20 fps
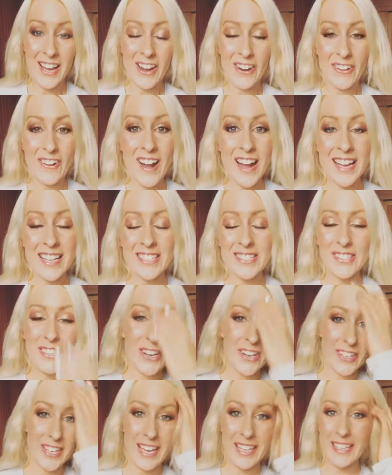All right.
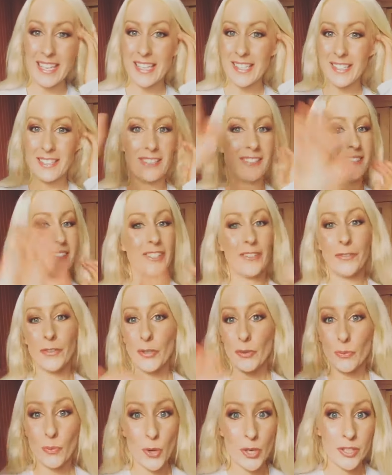So, and there's, if
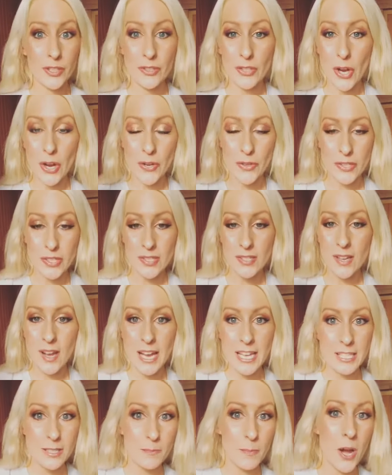you want to know the
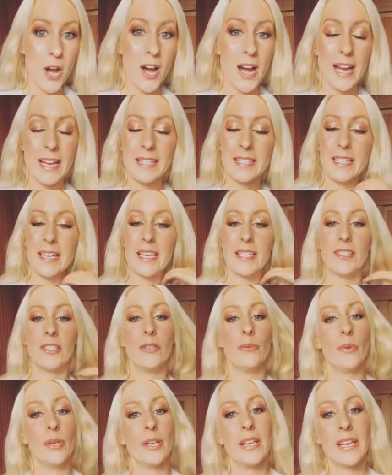science behind it
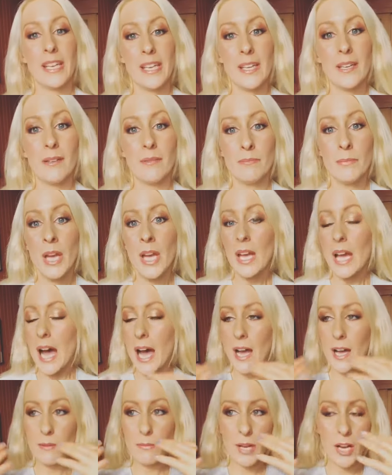and you want to hear
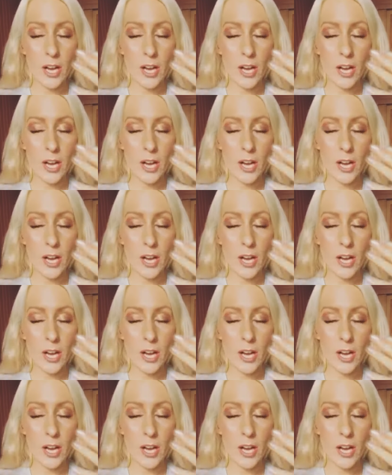um,